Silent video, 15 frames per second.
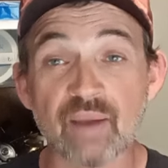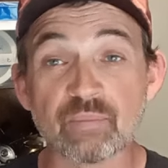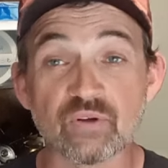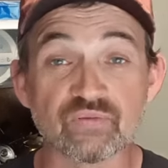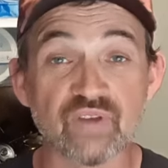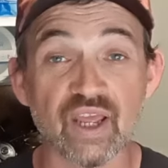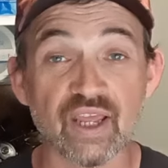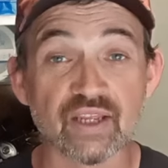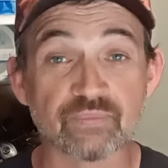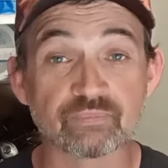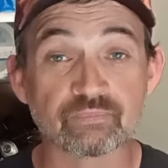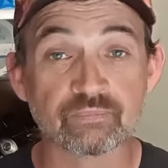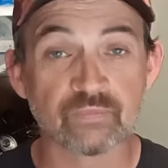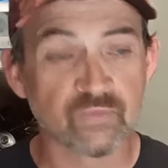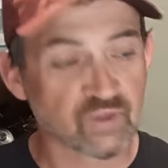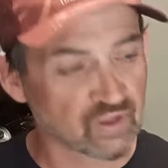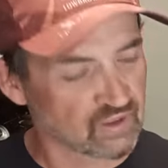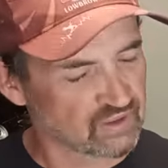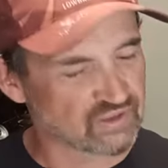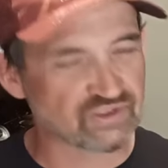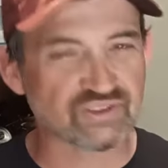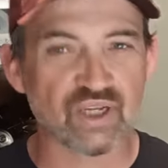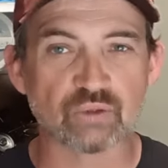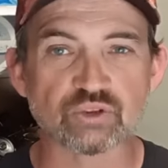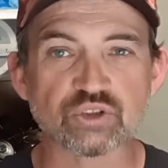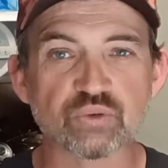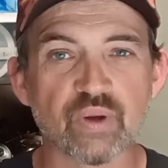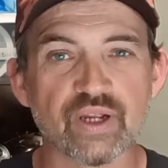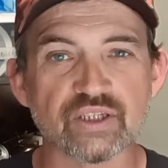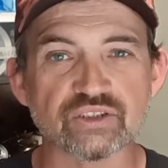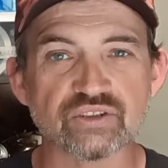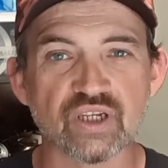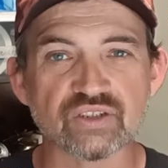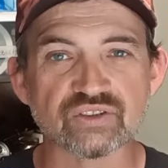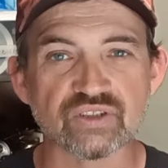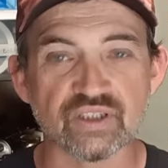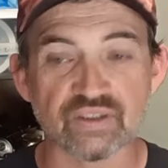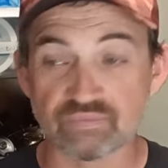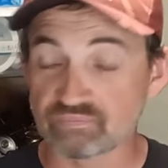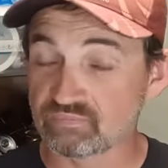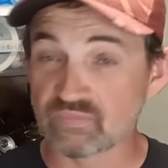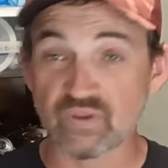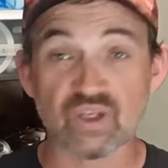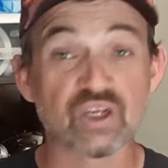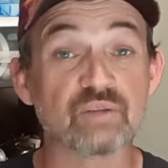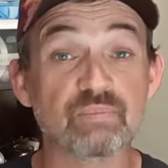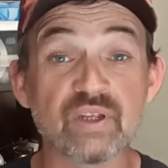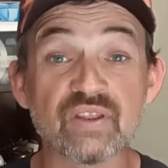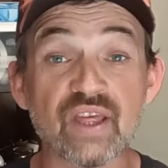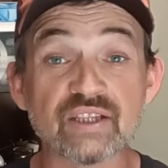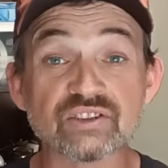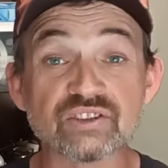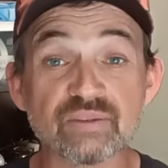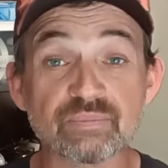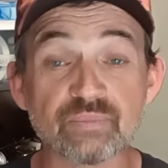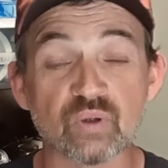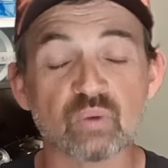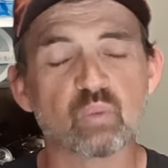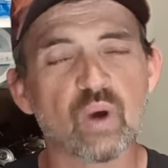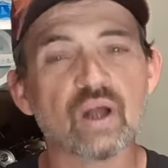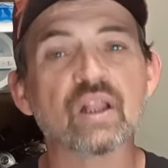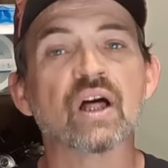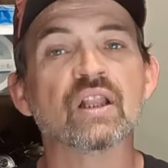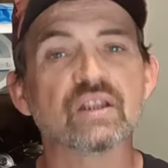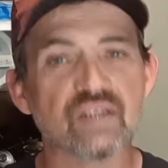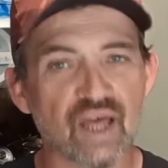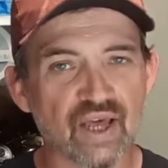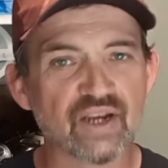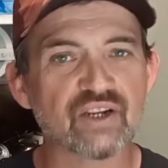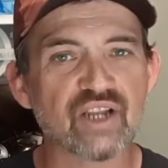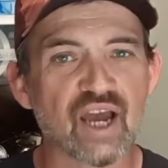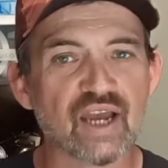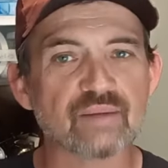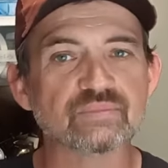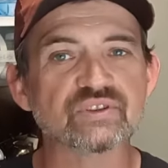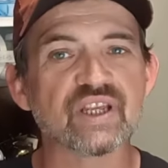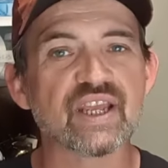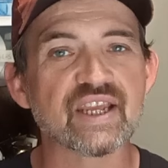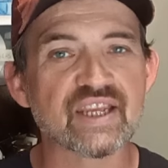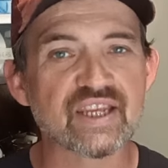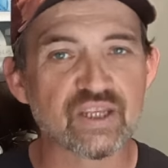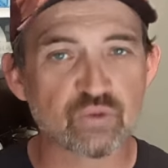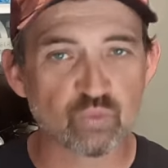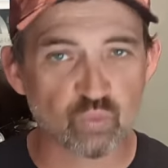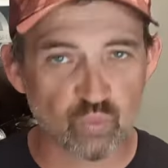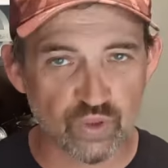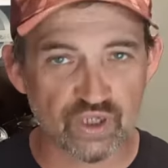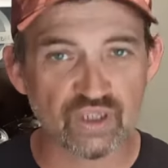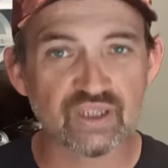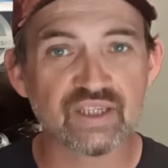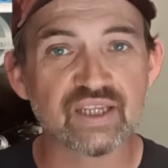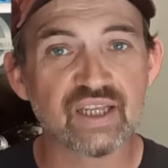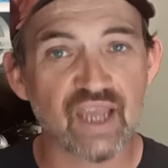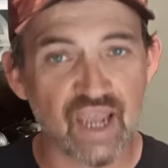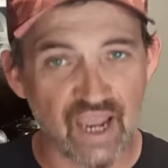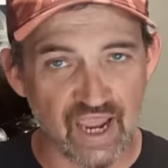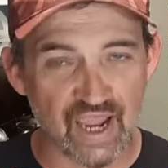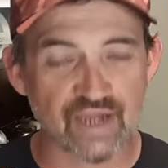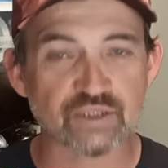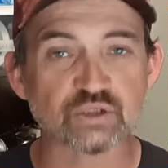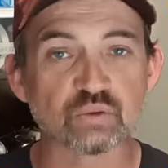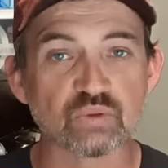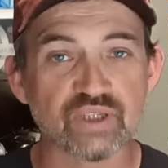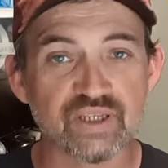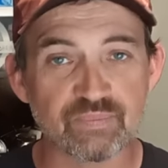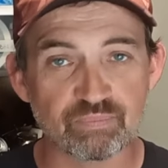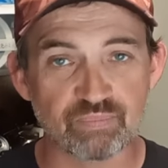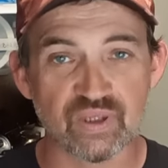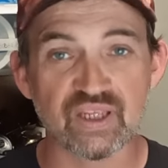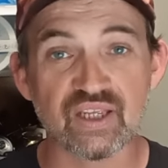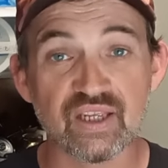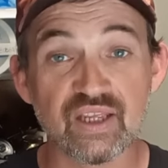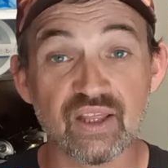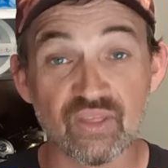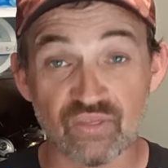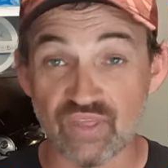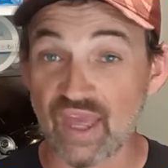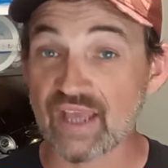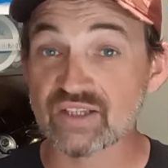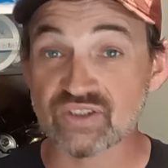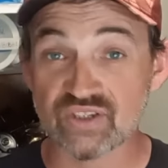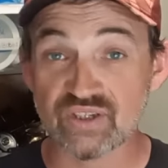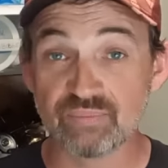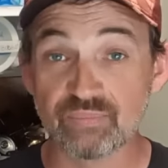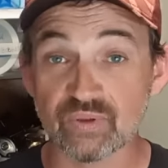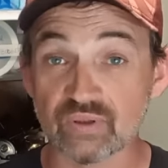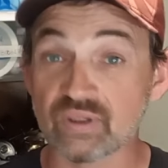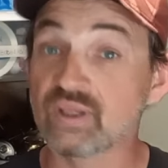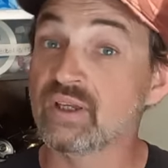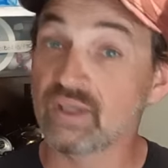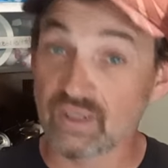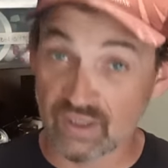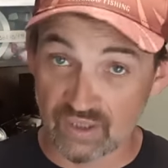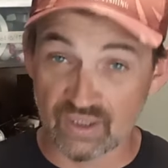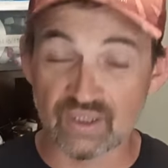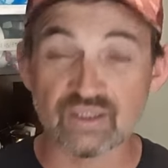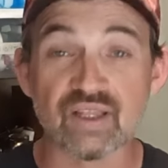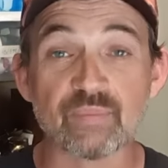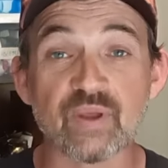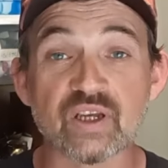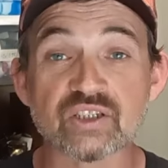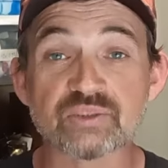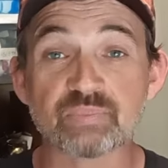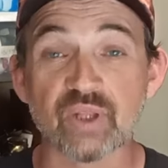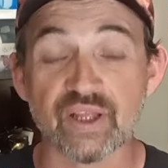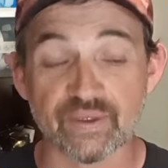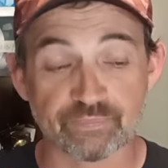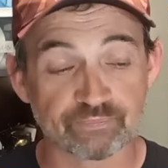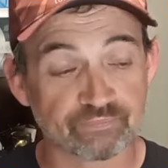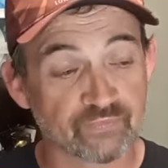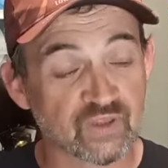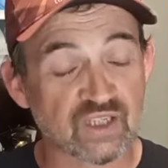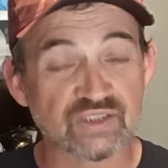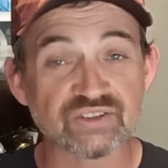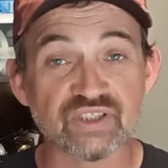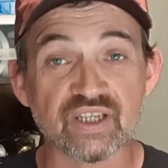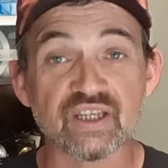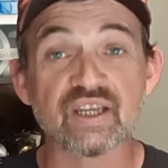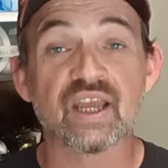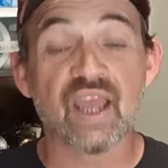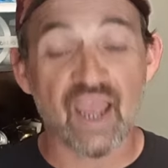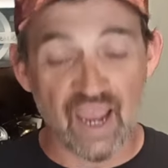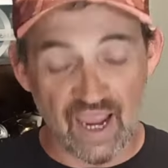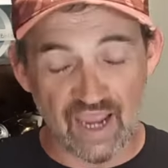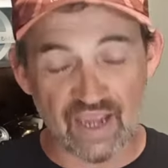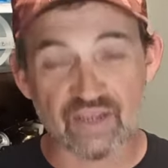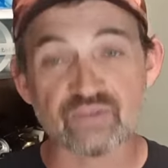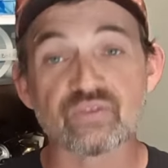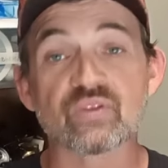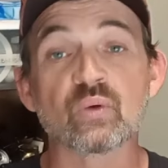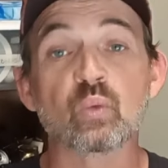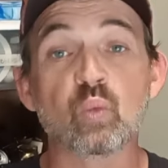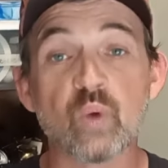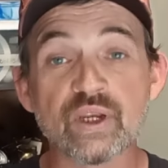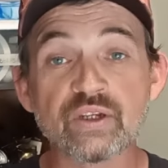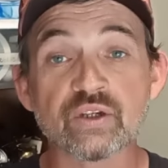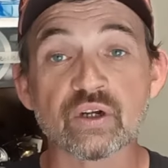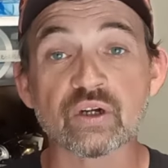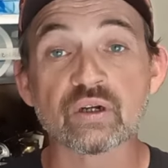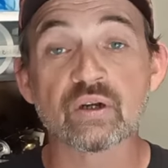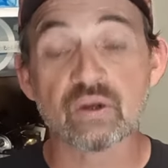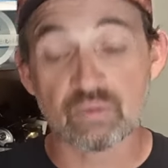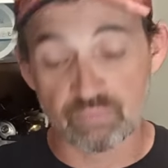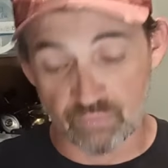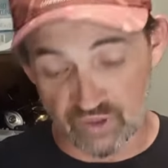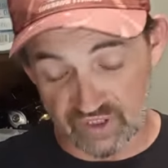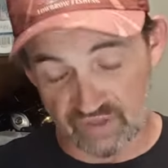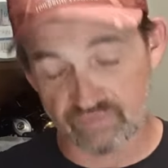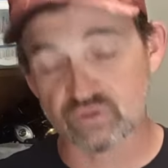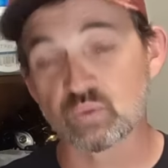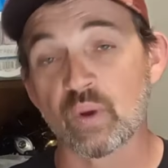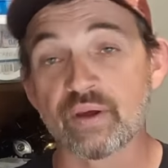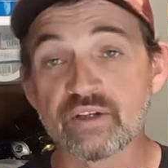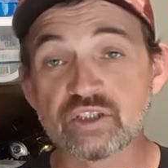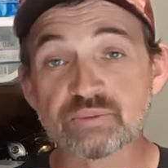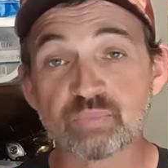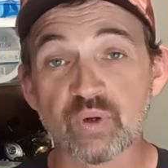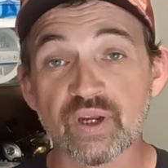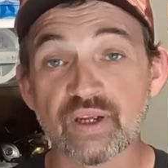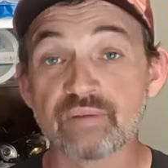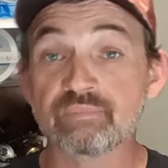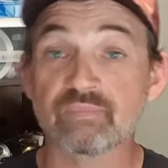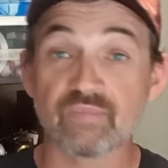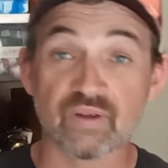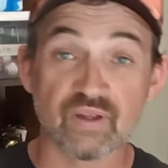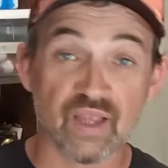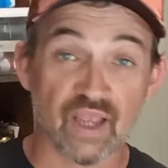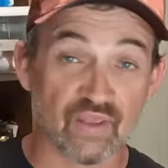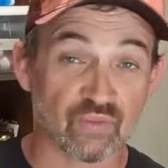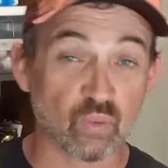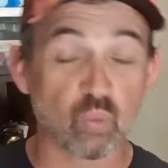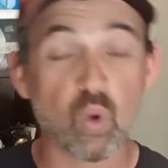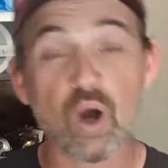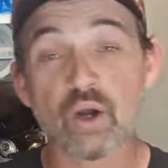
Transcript: time of day. Sounds strange, doesn't it? It can be that simple. Well, a lot of times it can really actually be that simple. Let me explain. See, as the winter gives way to spring and the